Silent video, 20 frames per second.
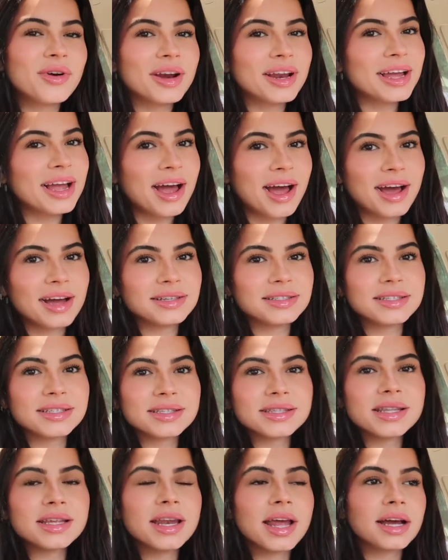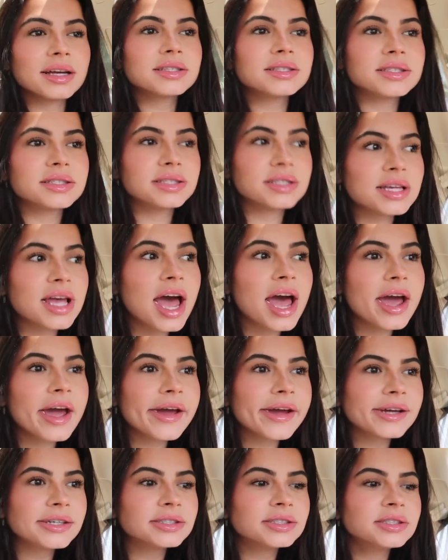morning guys, it's the next
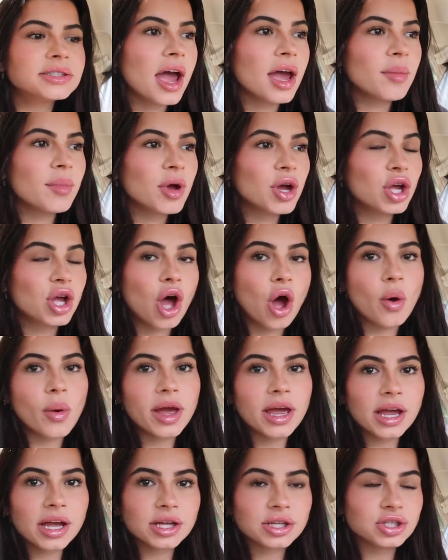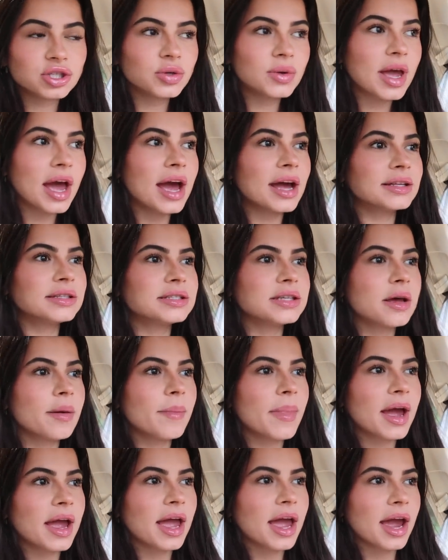day. I'm going to get
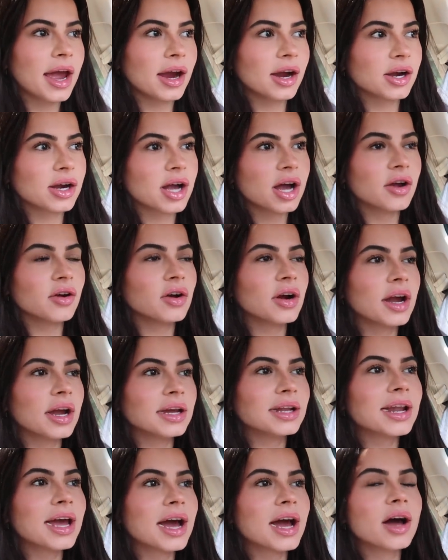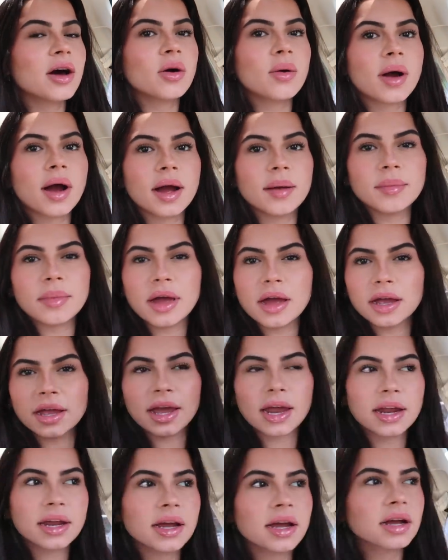my hair cut right now. I'm
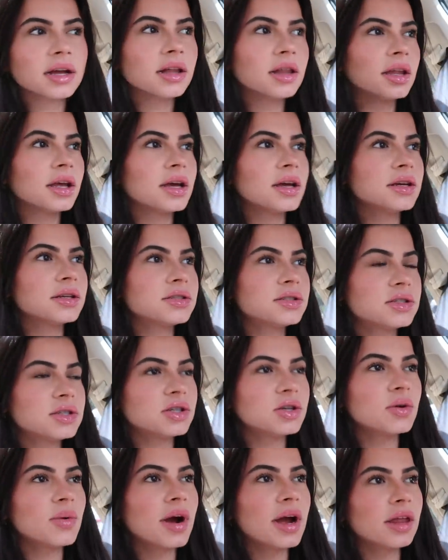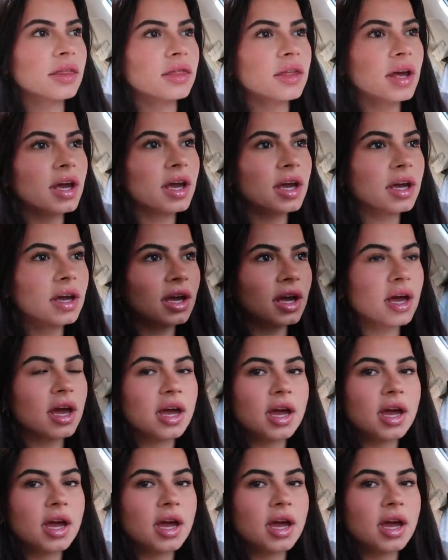getting a glaze too, I think,